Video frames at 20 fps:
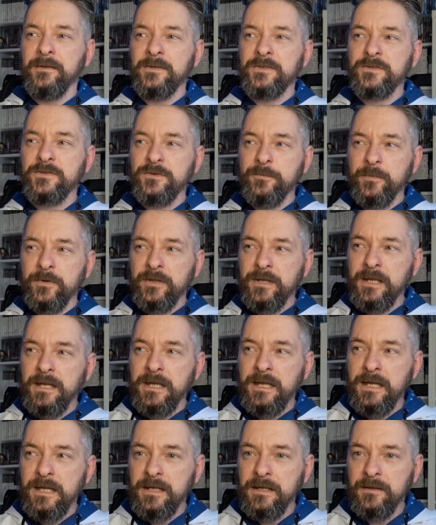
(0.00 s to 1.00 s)
some of
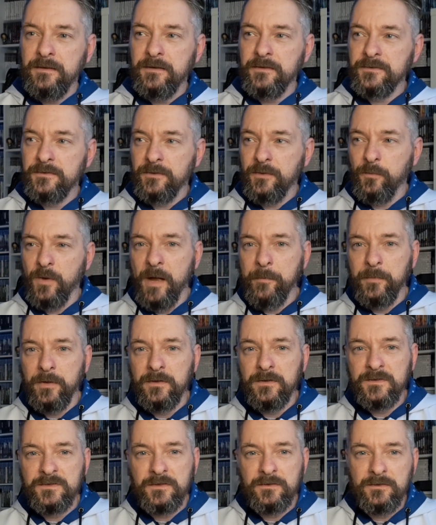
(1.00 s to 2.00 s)
the weapons,